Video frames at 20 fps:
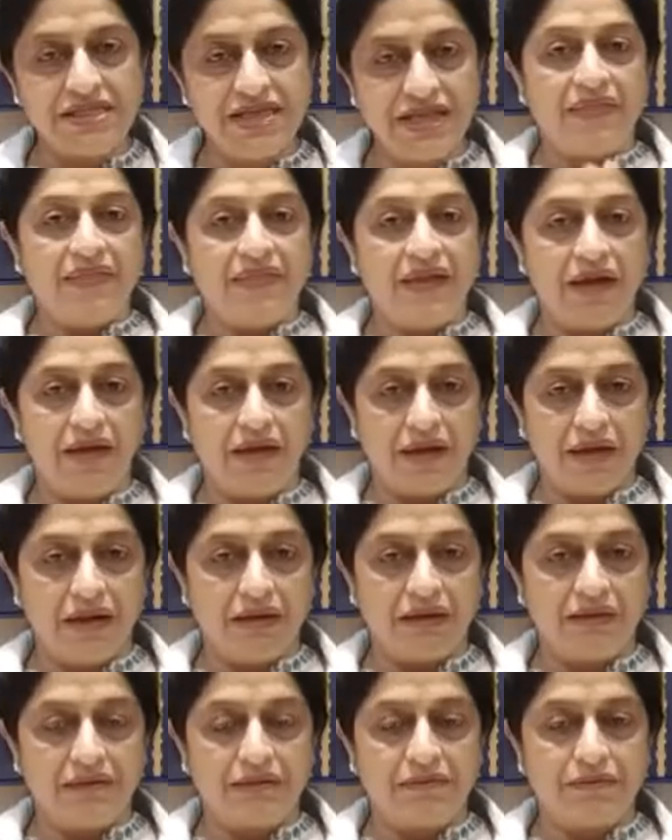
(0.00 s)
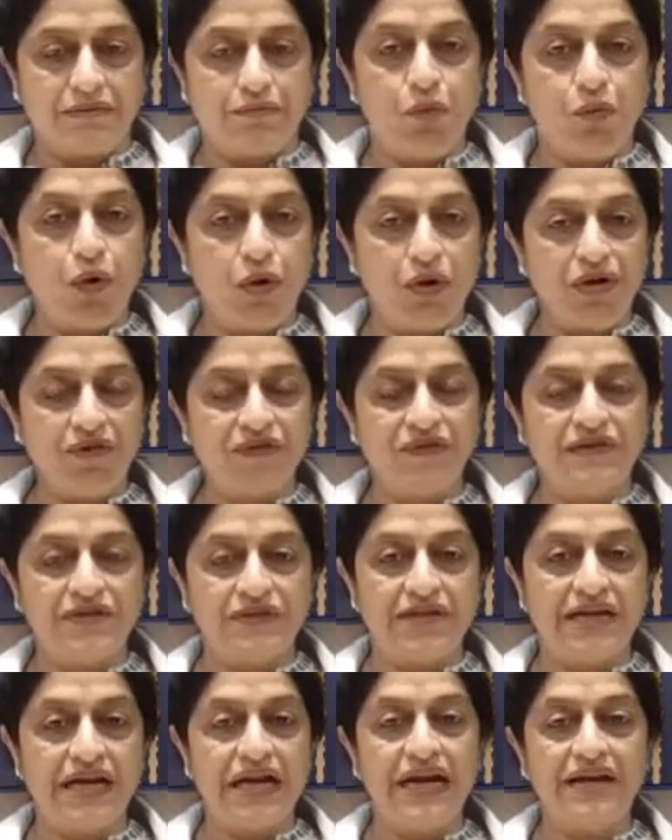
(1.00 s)
the mode of
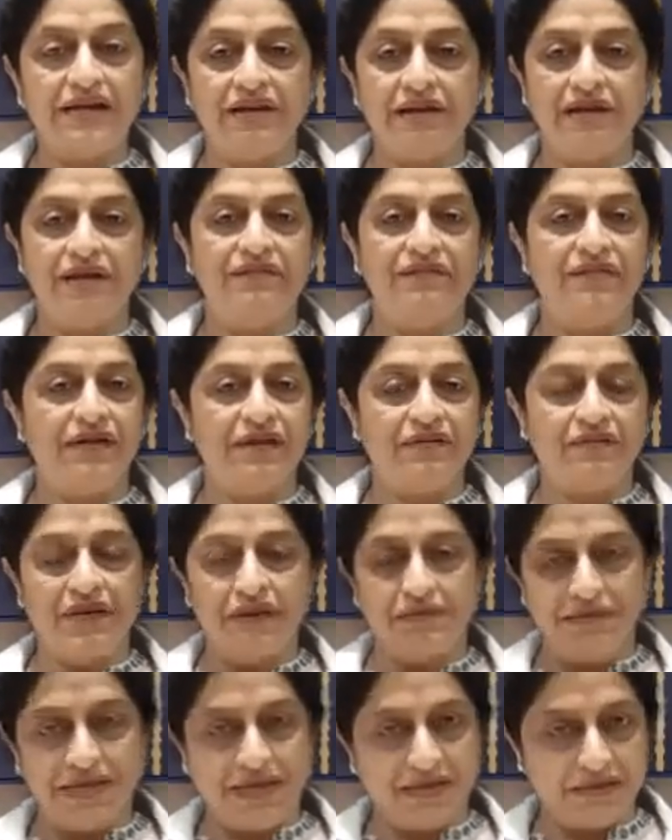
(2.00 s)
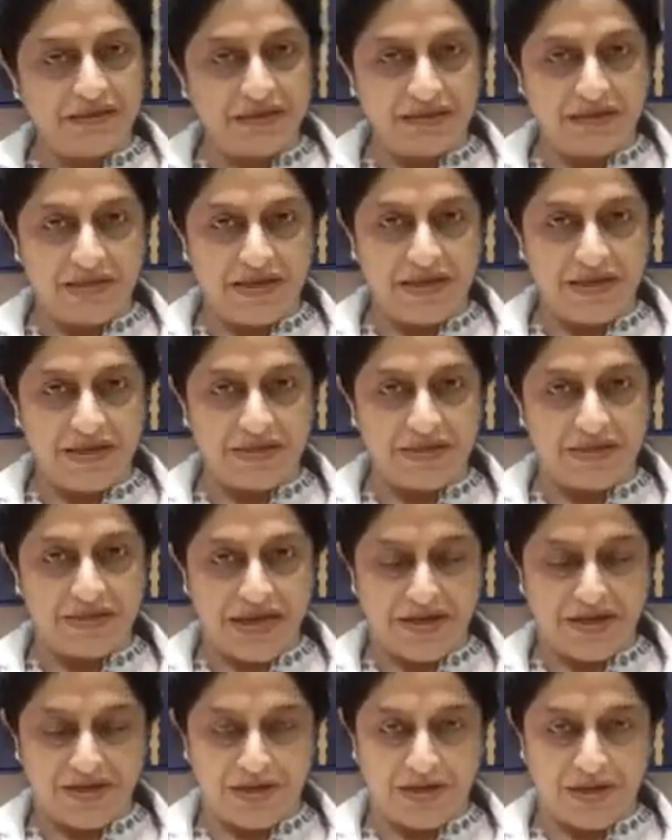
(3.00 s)
delivery will be a cesarean
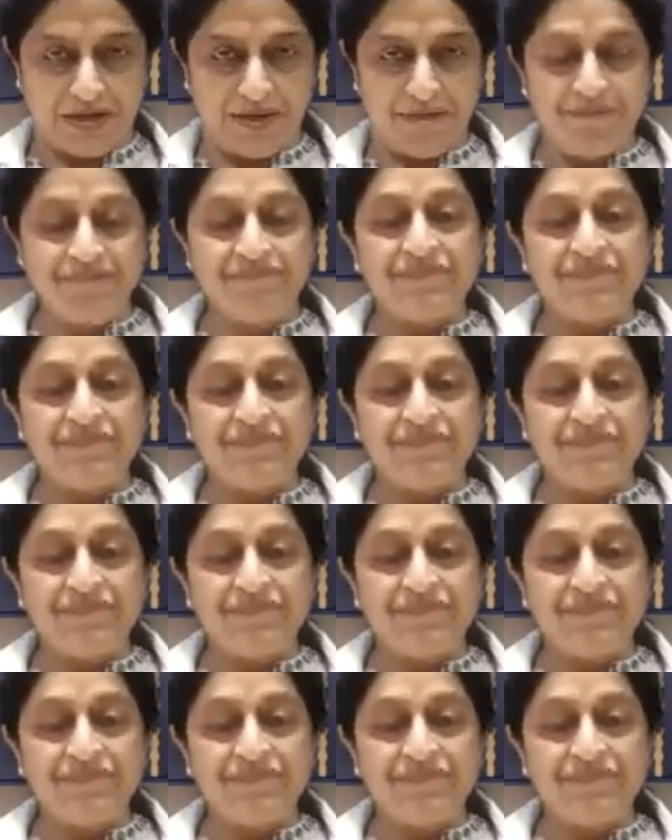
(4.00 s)
section.